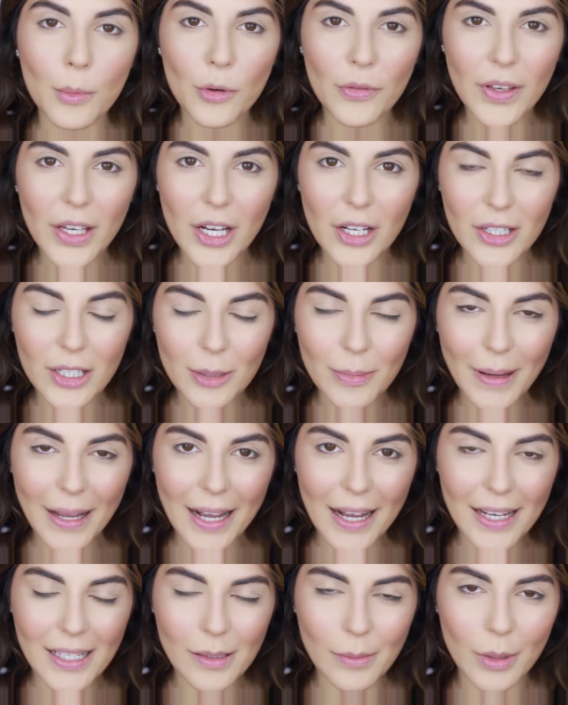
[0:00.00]
Moving on to my
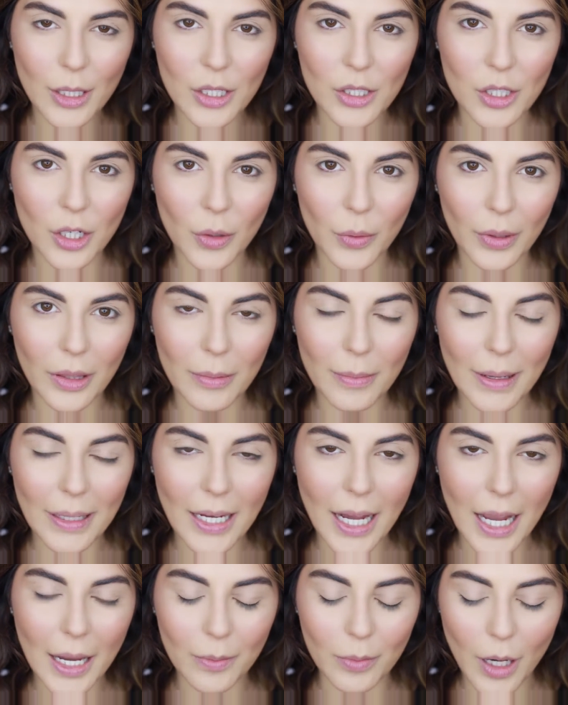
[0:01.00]
eyes, I'm going to start with
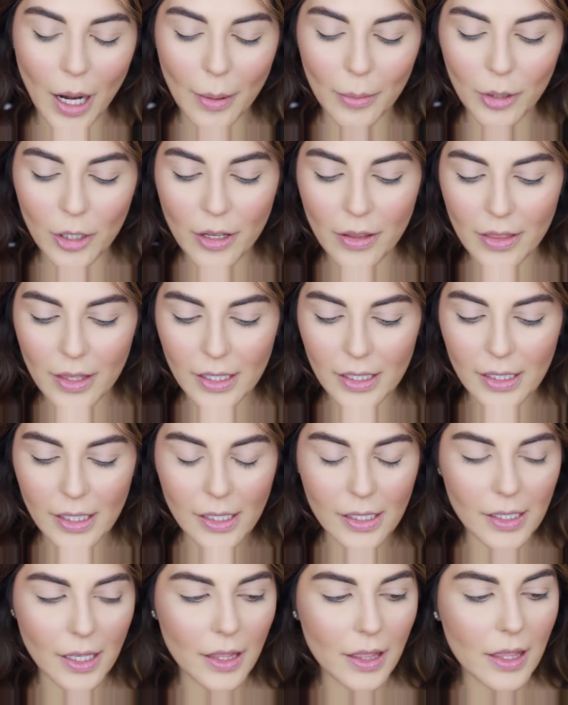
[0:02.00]
my eye primer, and this
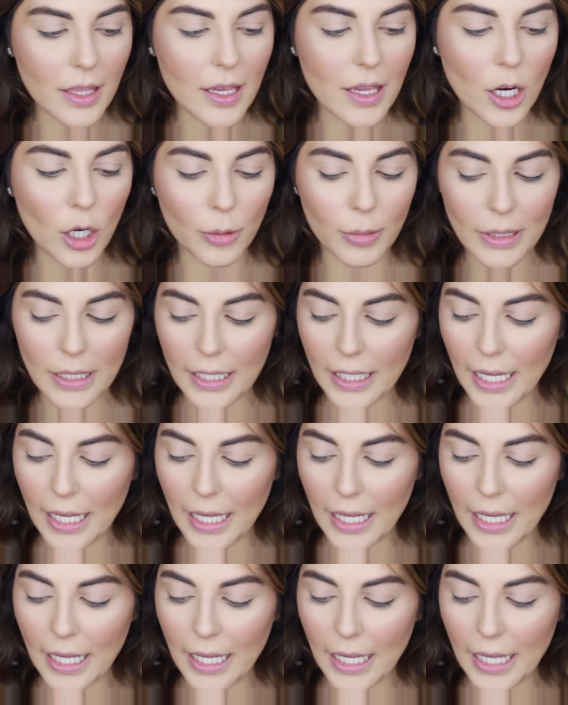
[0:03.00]
is the Urban